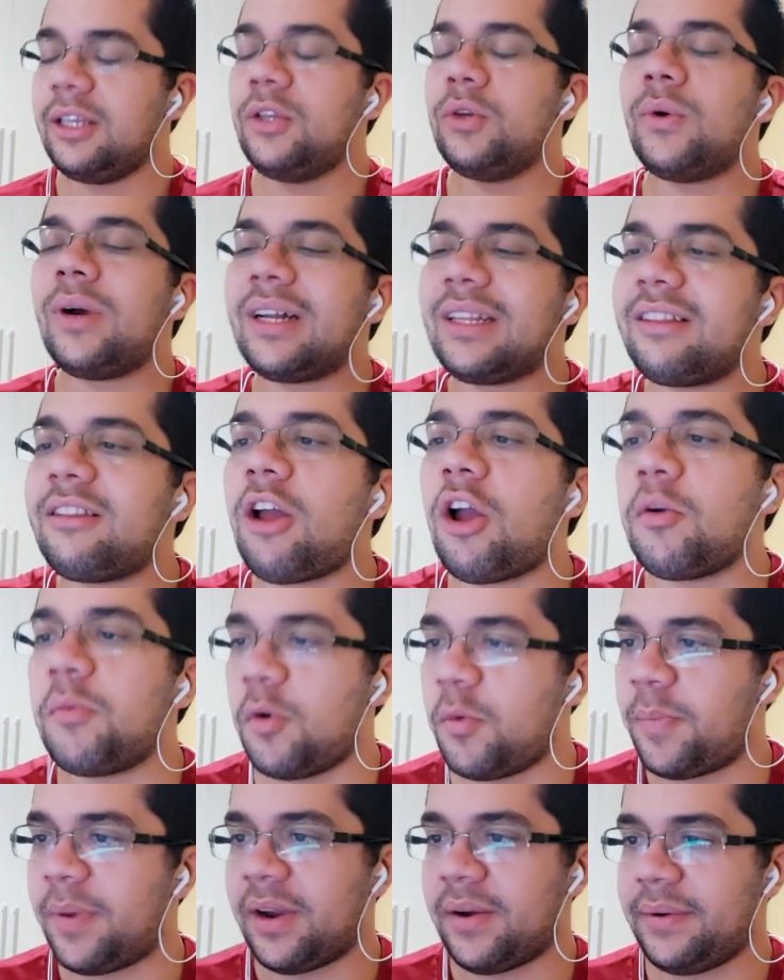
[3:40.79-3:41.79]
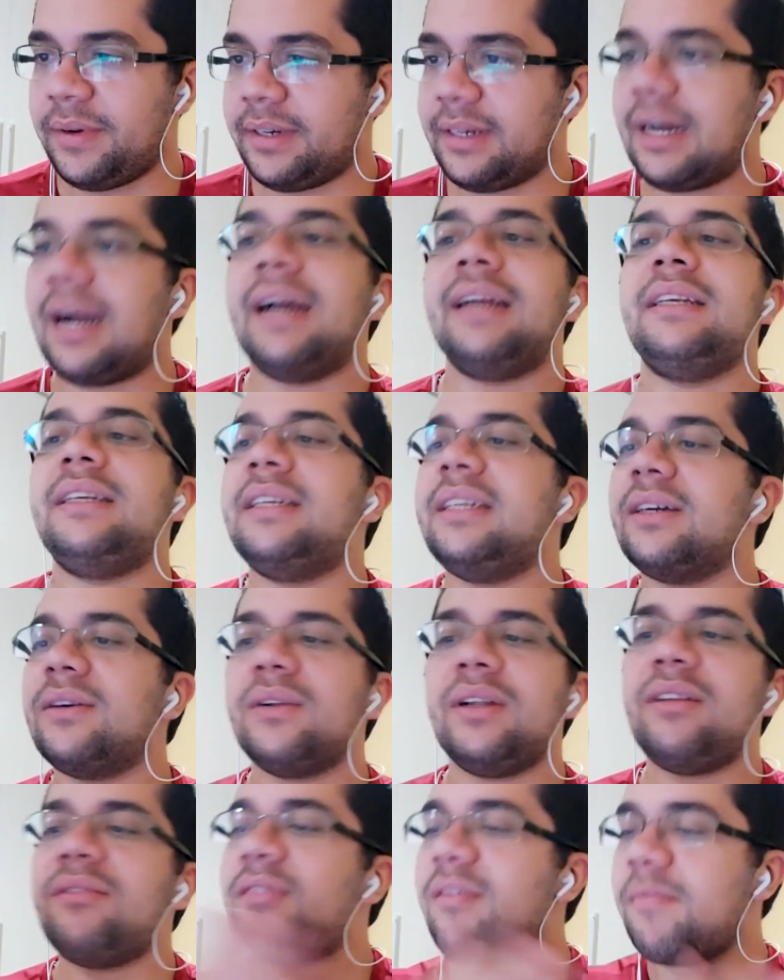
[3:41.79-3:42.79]
You're a terrible parent. I
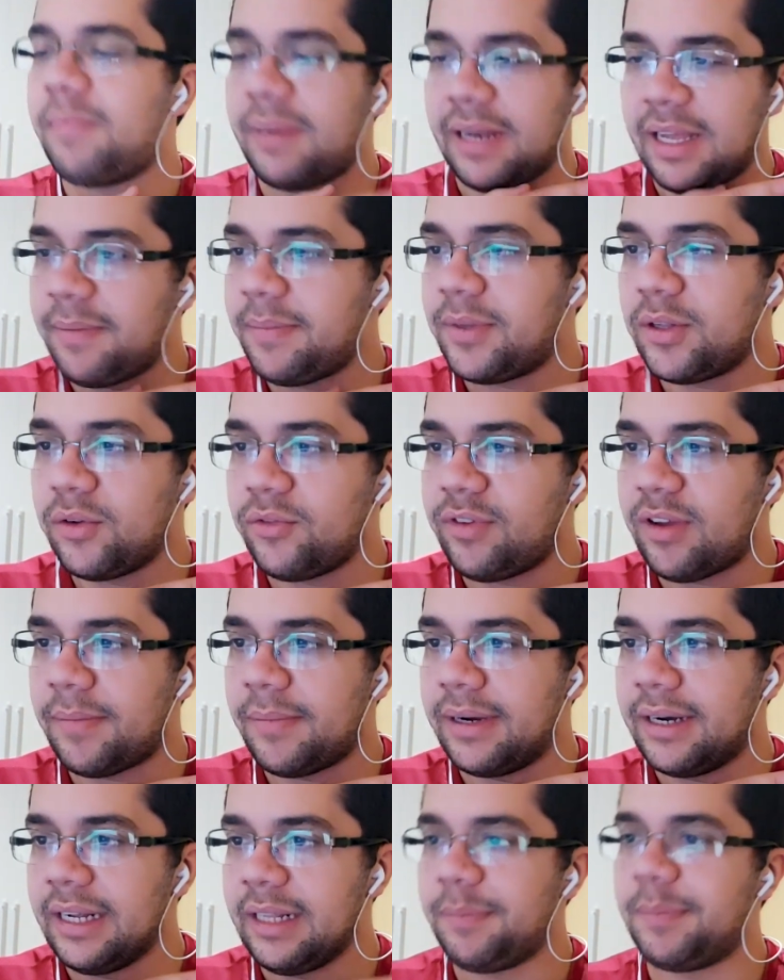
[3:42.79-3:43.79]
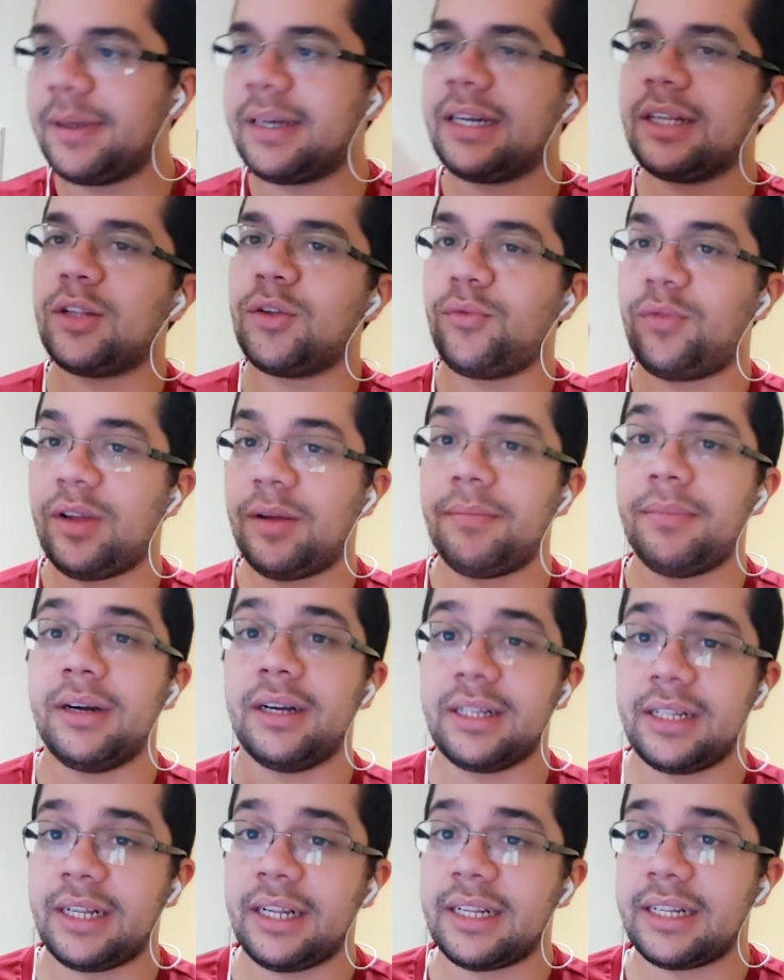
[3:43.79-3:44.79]
don't even blame Sophia Bush because Sophia
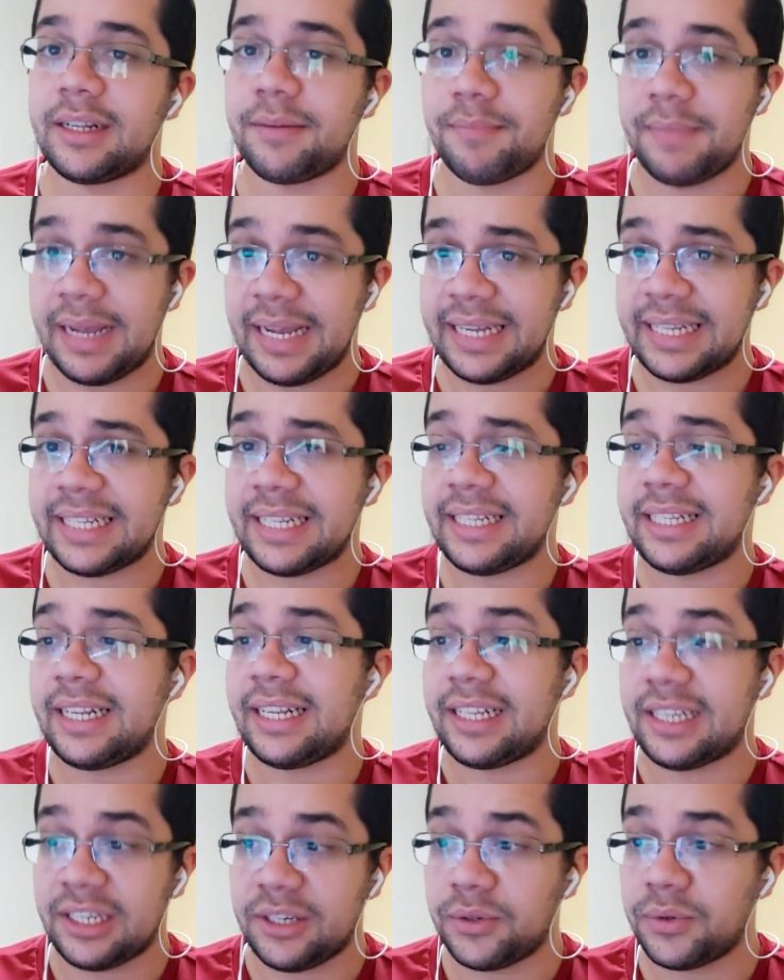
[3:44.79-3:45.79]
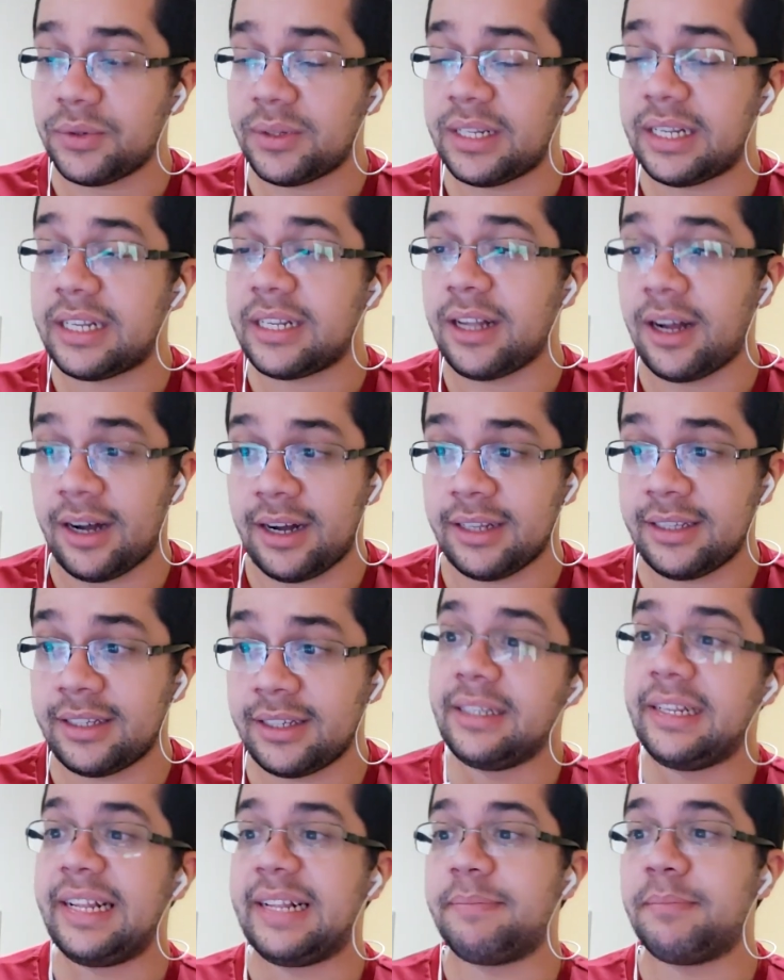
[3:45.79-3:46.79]
Bush is amazing, she's cute, she's hot,
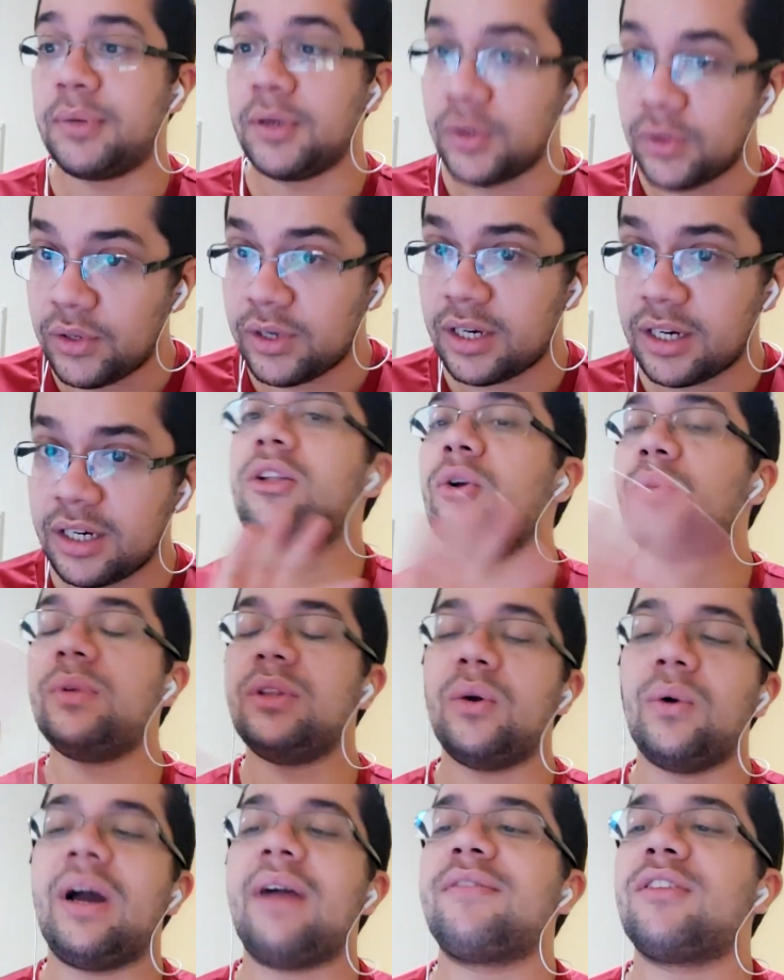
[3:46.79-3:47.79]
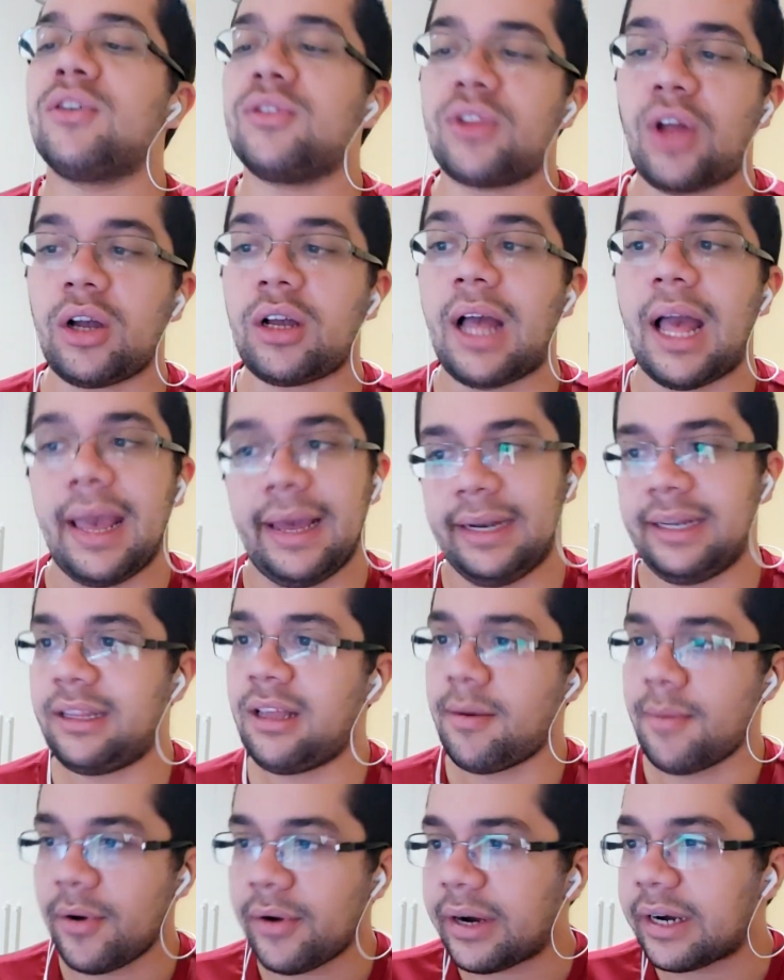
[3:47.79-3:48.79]
she's Brooke, so we don't have to talk anything
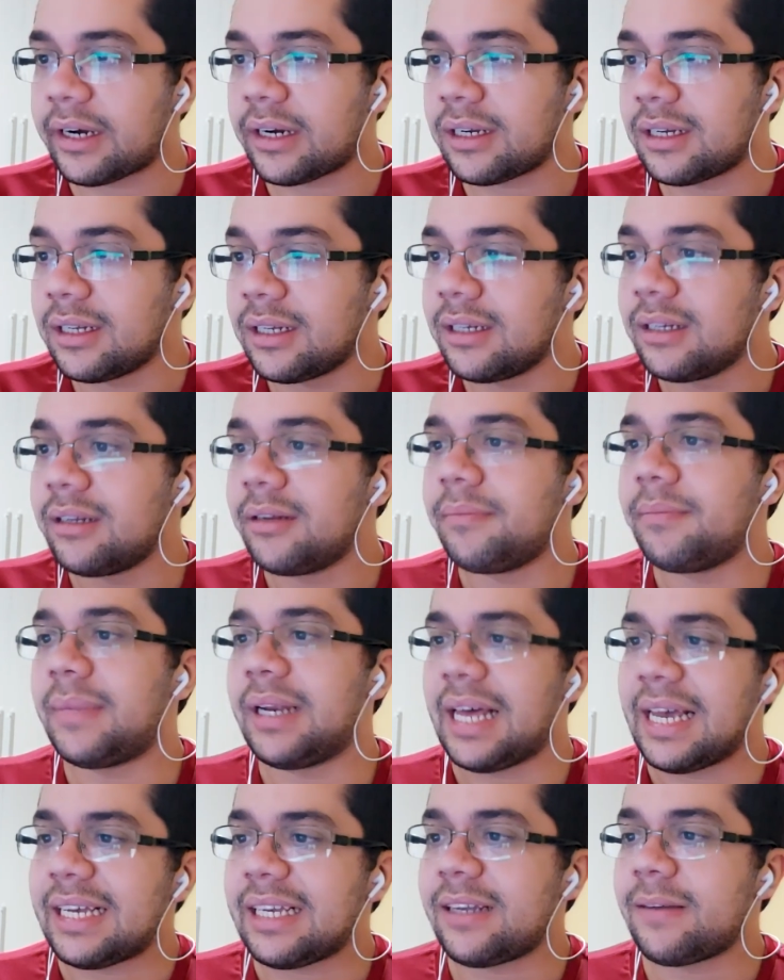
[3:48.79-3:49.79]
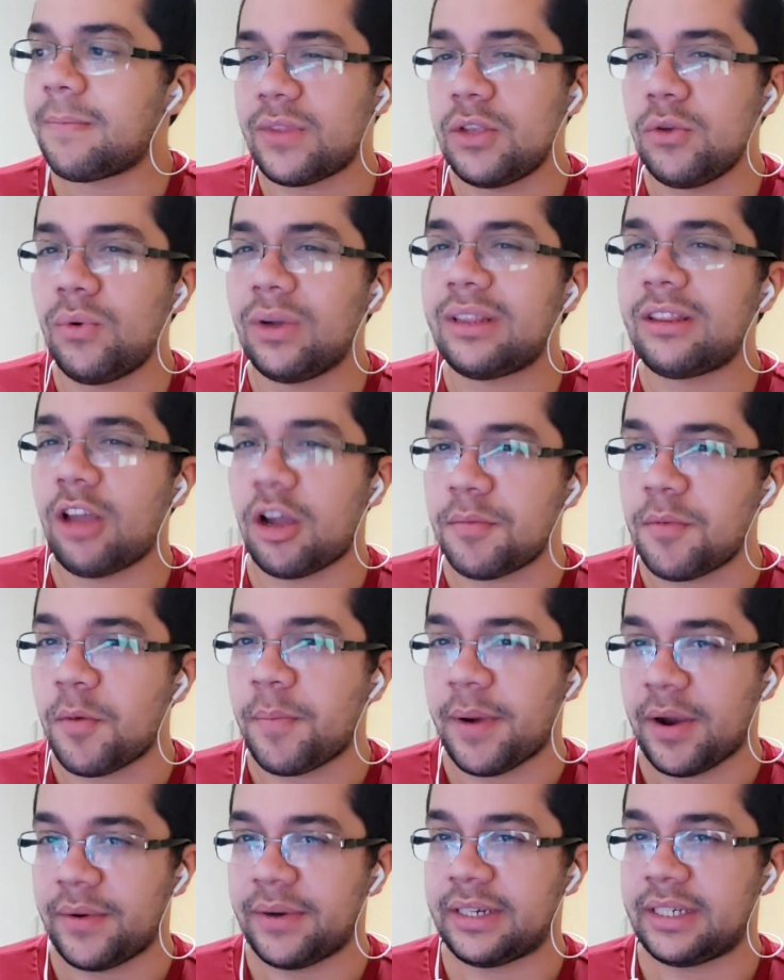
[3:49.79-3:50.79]
about her. But like, you're a terrible
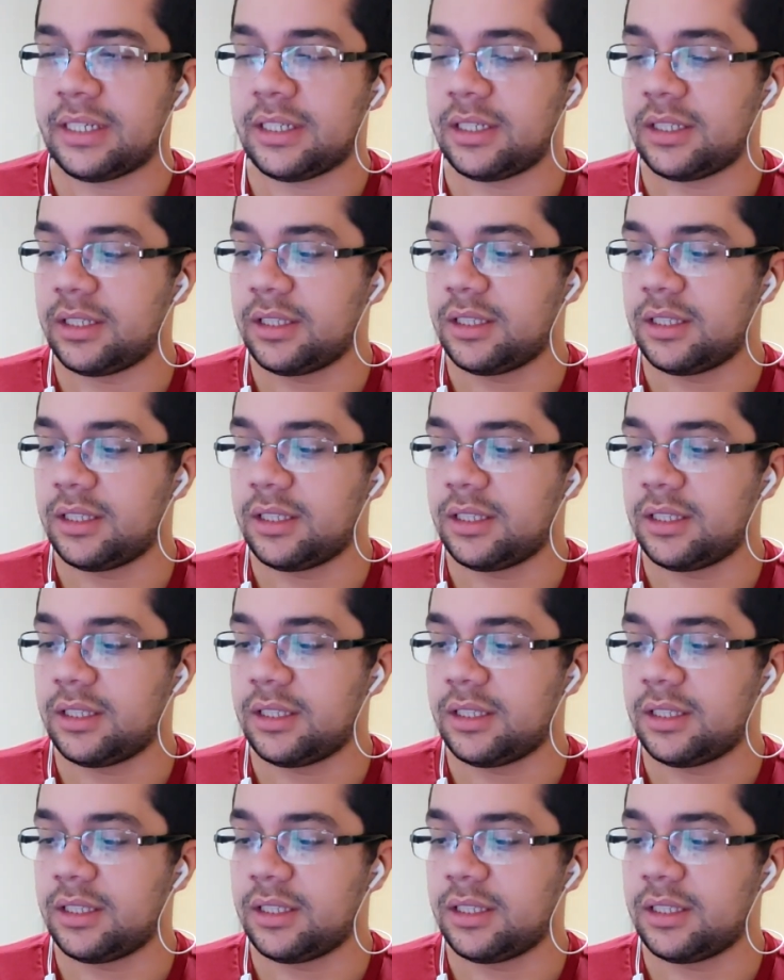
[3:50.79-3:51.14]
parent.